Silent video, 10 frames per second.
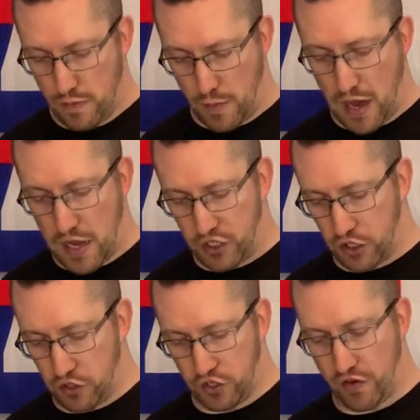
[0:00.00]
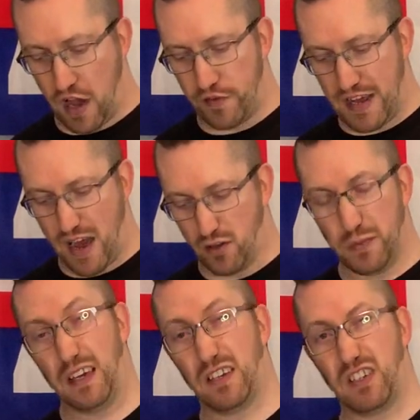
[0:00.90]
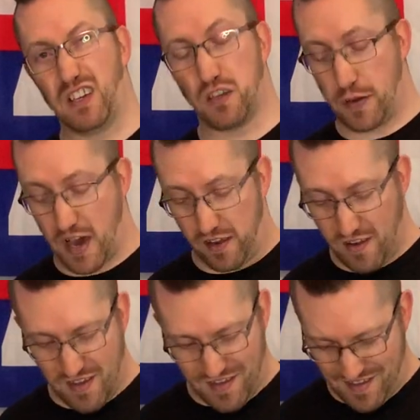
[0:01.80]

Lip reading: I might actually use the driver down. It'll be easier to paint.